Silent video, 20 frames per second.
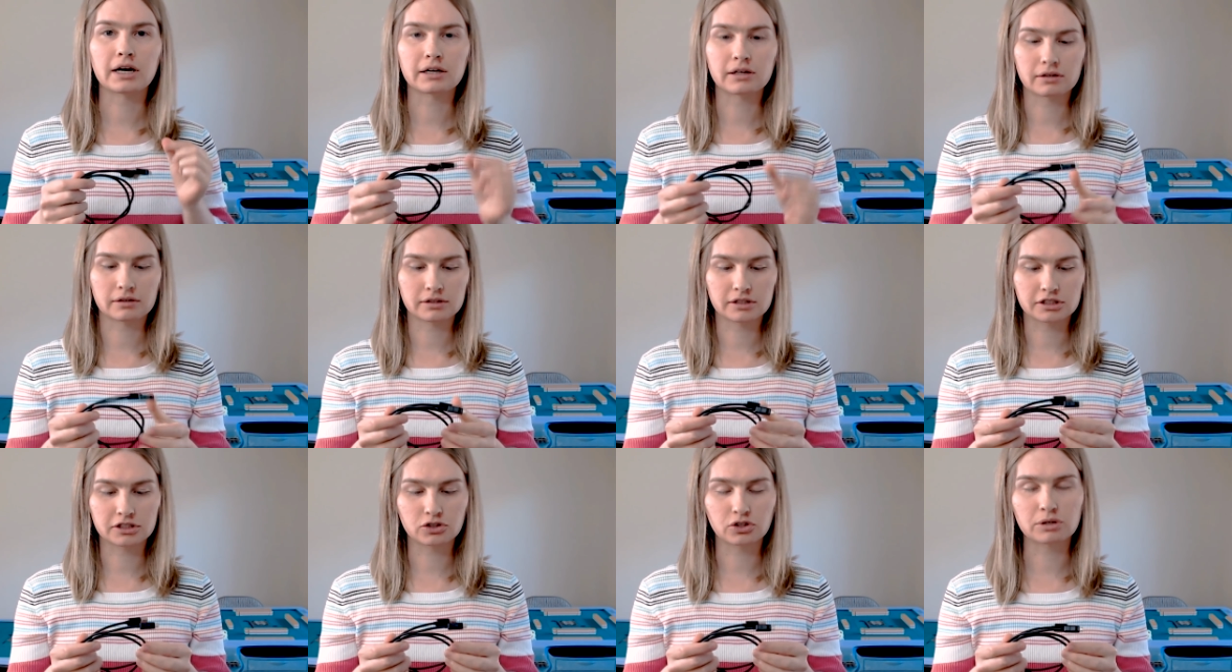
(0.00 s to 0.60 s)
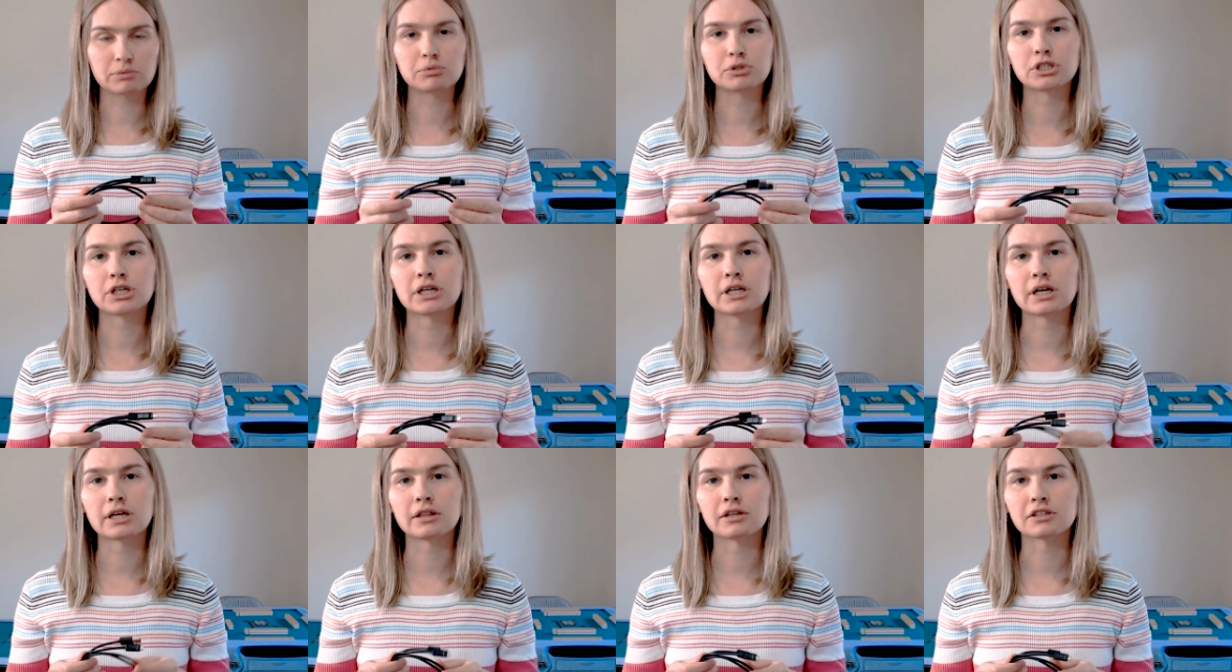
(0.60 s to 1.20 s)
description
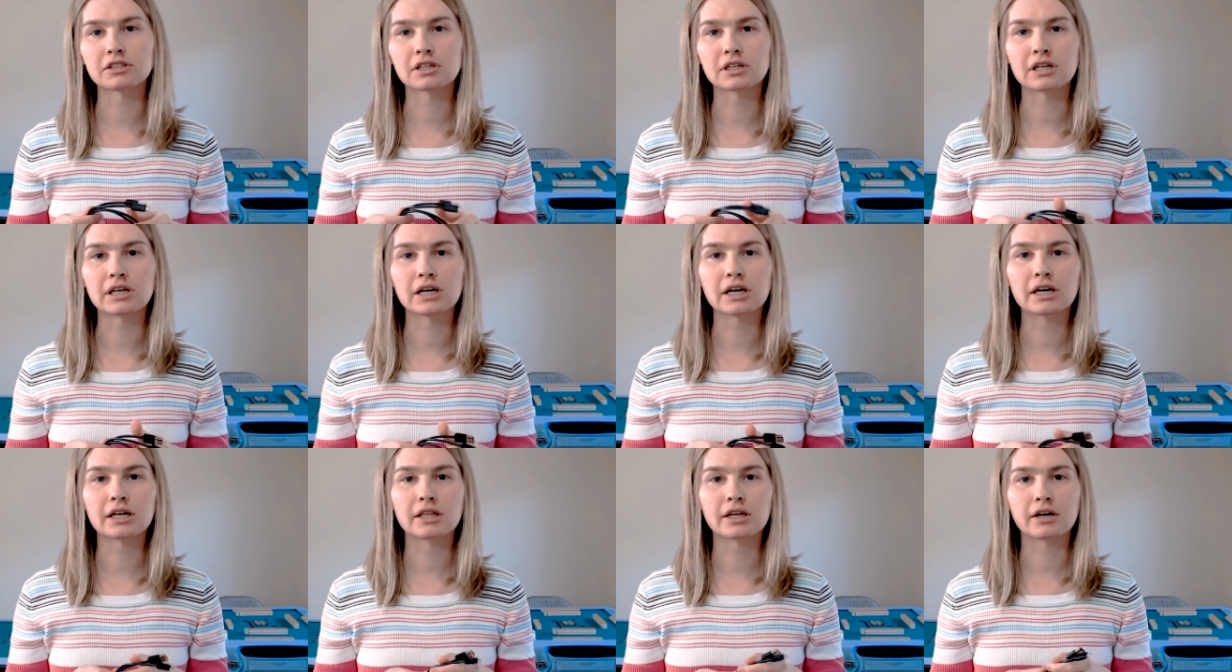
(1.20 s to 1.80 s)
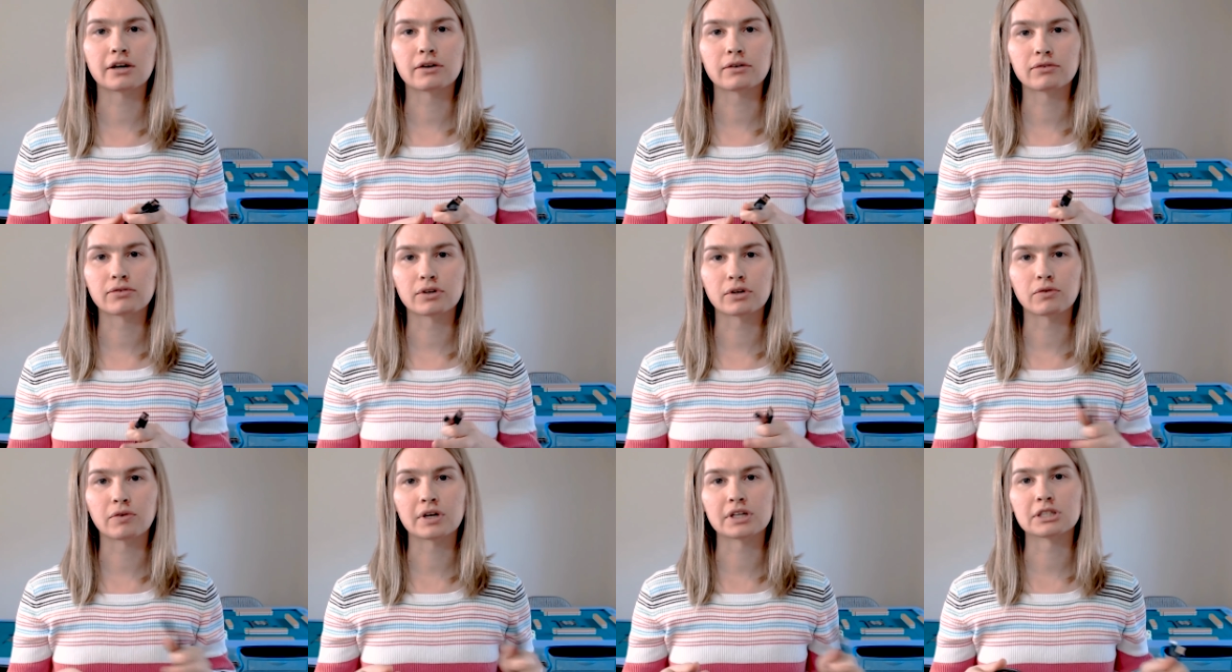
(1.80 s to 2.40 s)
and there's a link in there
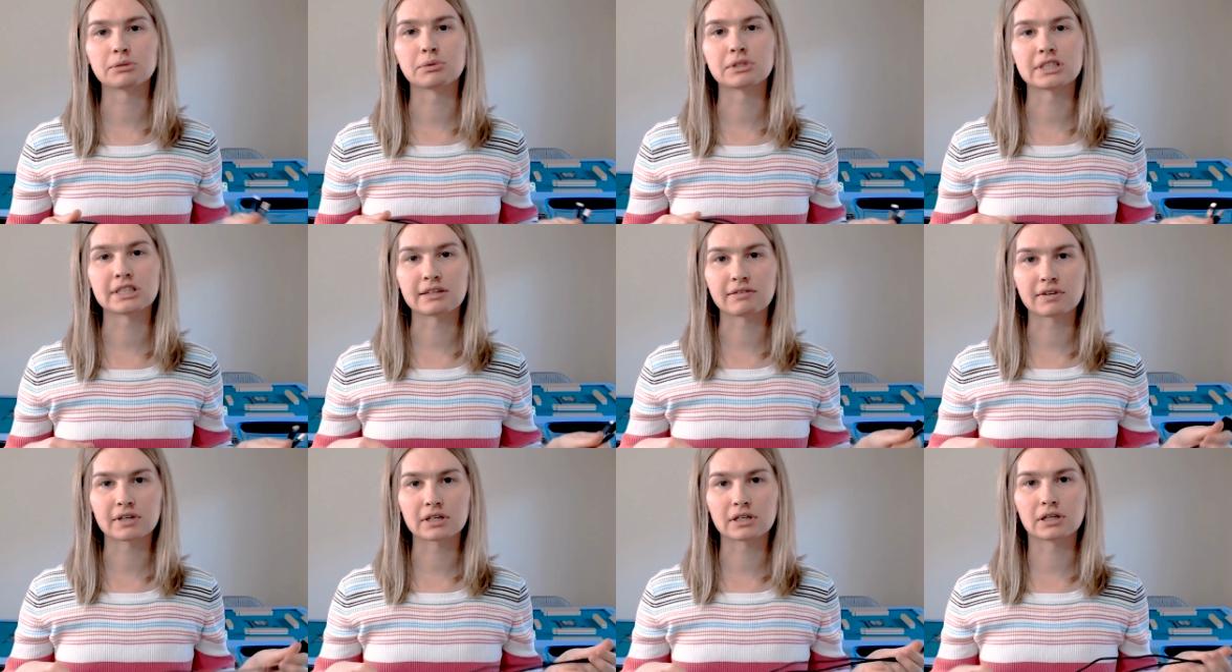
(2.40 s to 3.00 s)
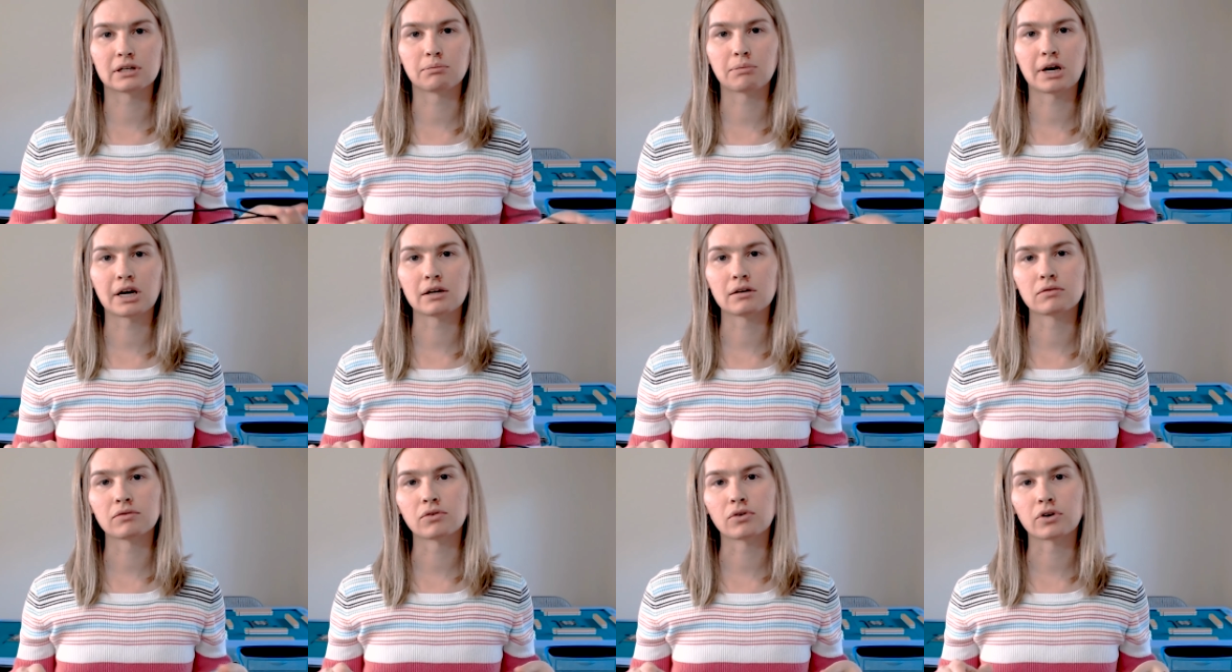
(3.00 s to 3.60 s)
for one specifically
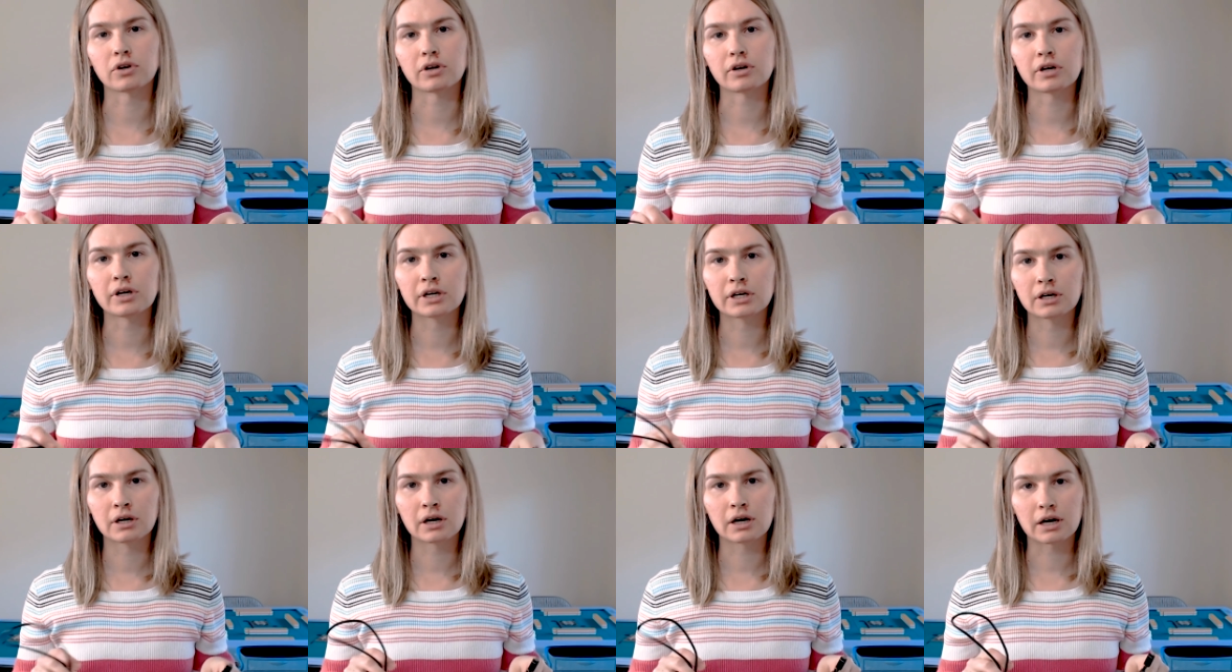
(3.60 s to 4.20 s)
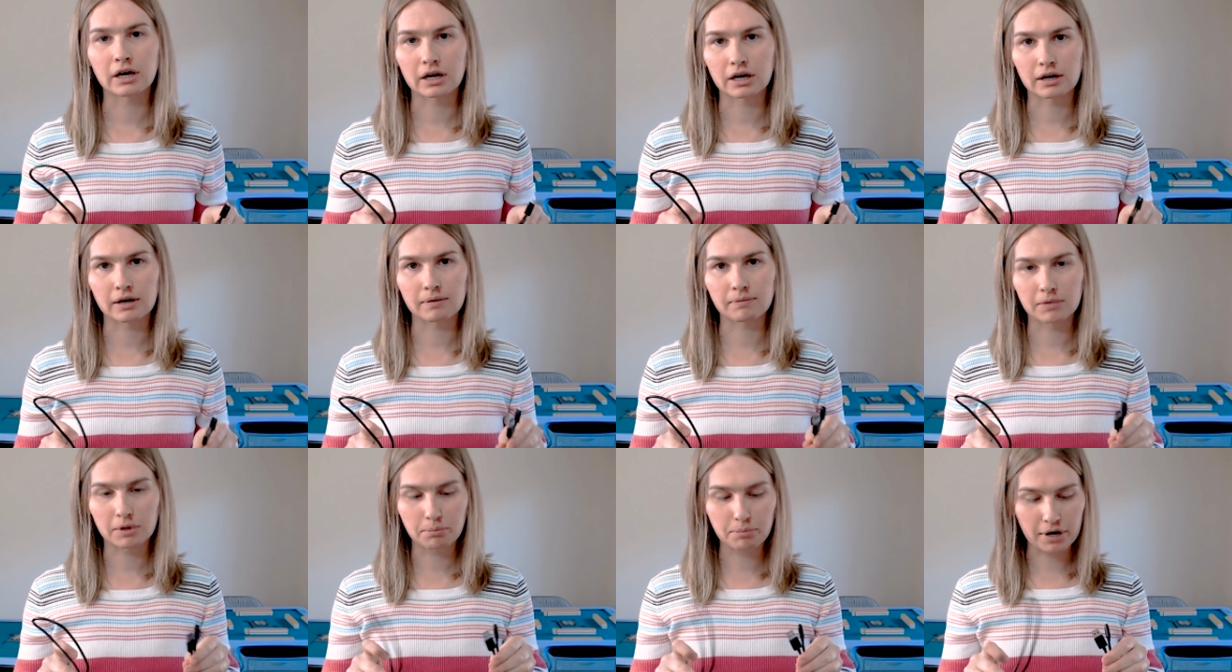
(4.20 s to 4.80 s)
made for
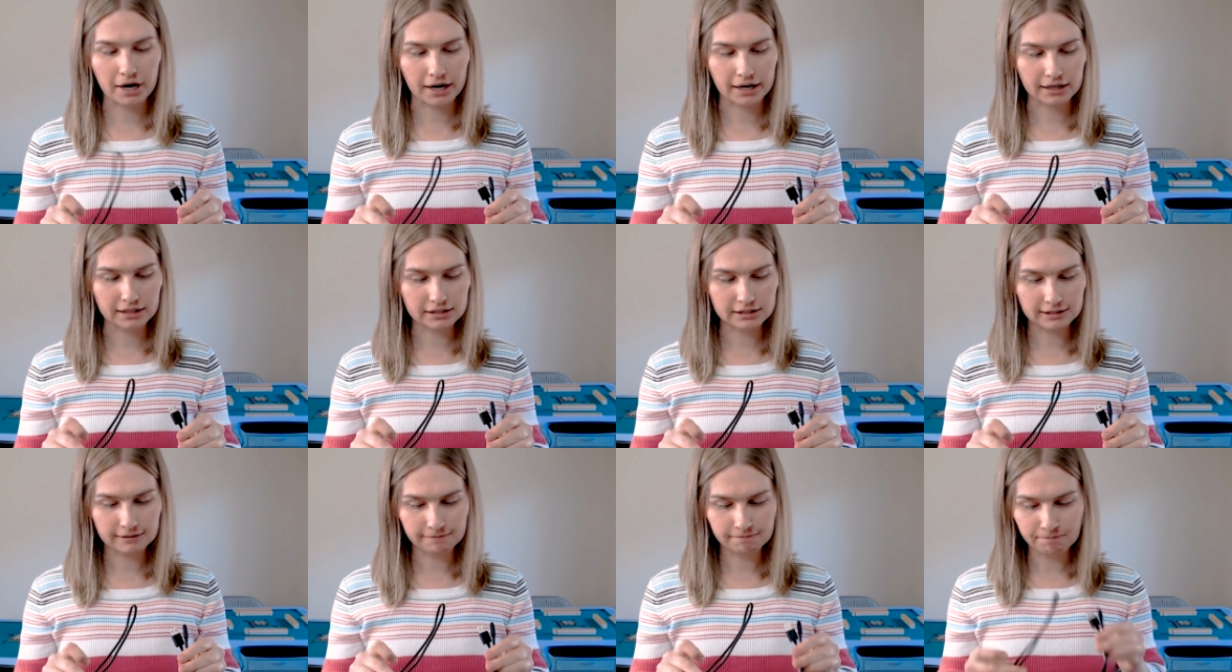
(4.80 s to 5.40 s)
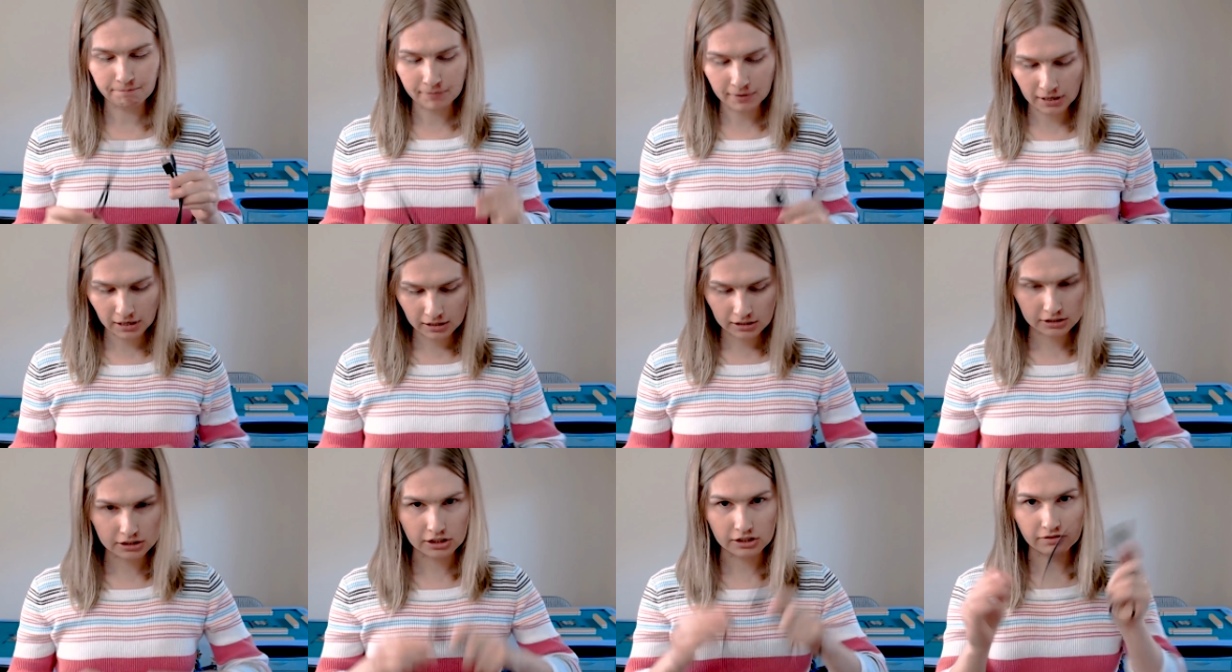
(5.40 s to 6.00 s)
the Pis.
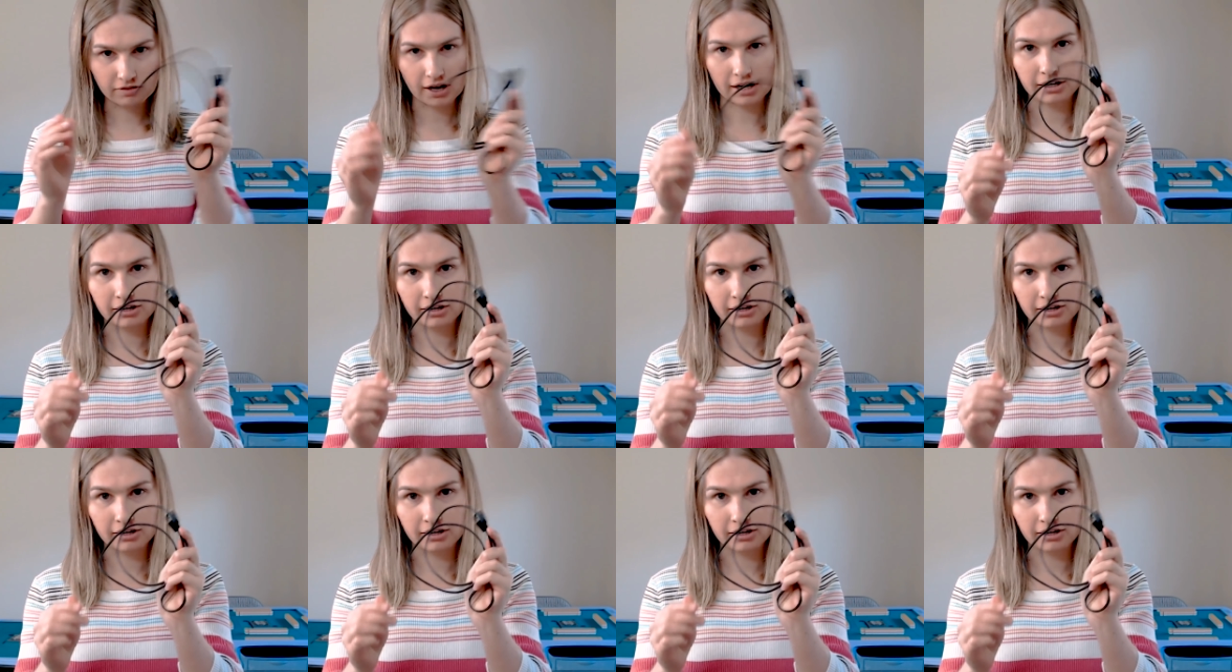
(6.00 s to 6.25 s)
So you've got your